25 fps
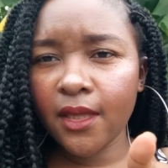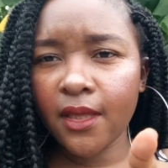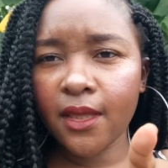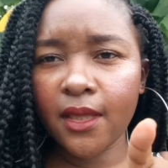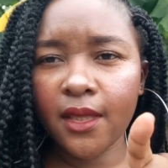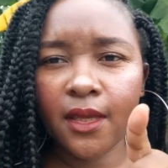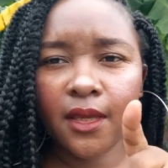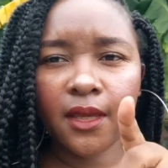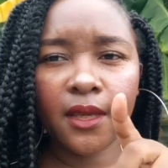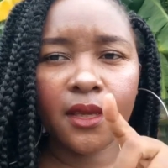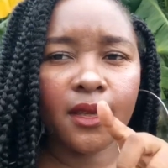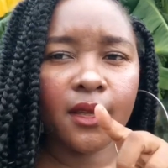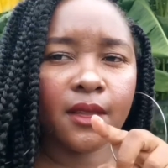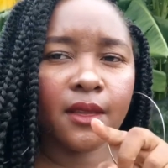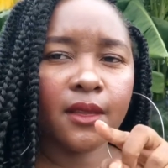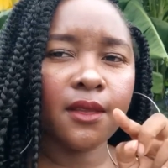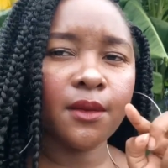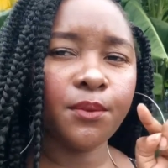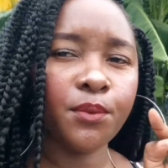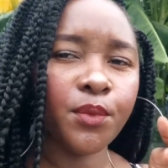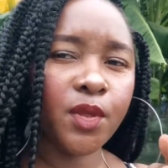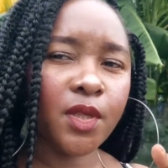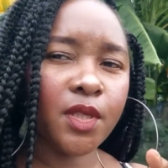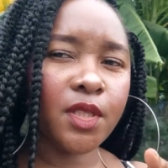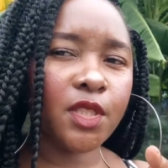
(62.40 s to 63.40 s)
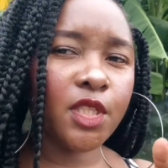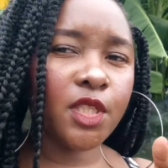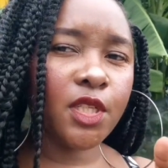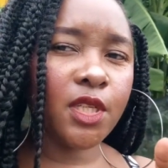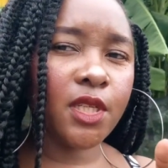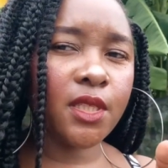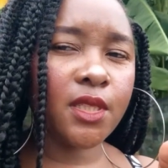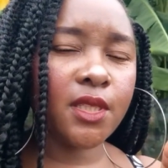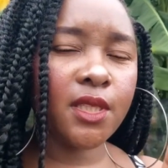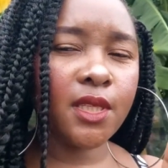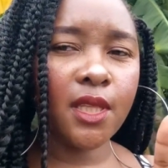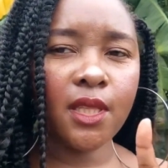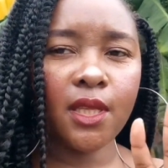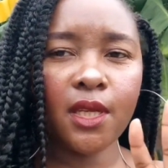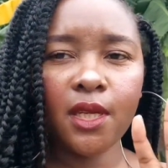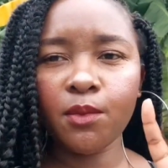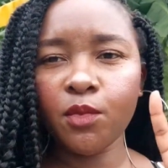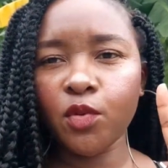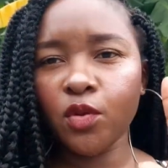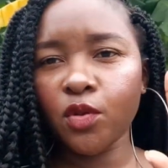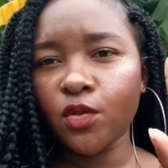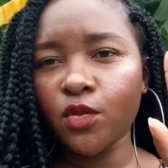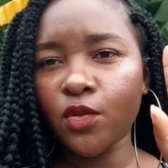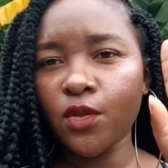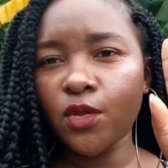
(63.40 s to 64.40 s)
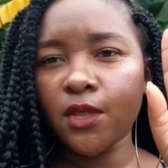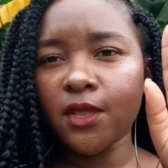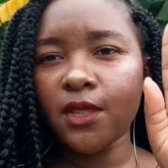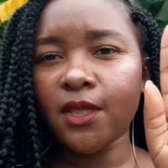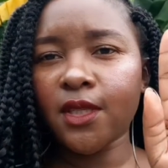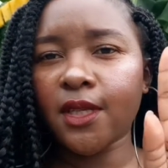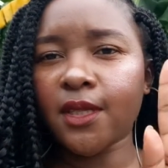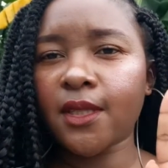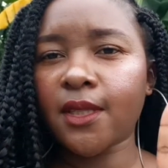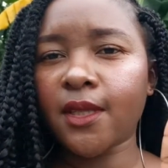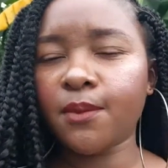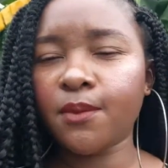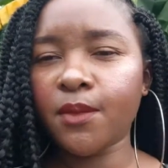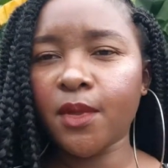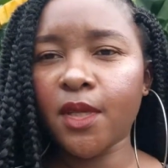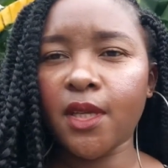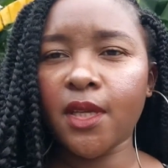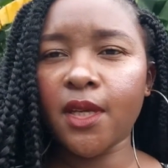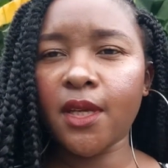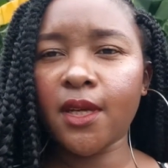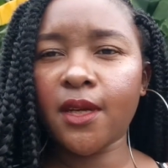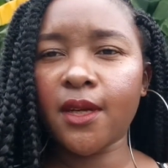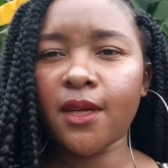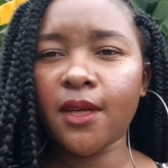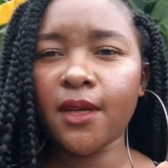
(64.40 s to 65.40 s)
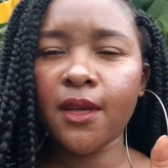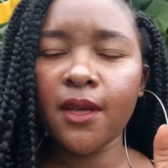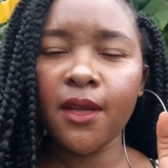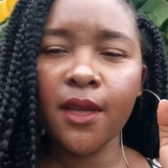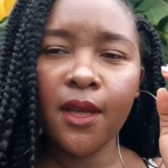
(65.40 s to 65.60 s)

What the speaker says: the pictures and then I'm going to insert them here.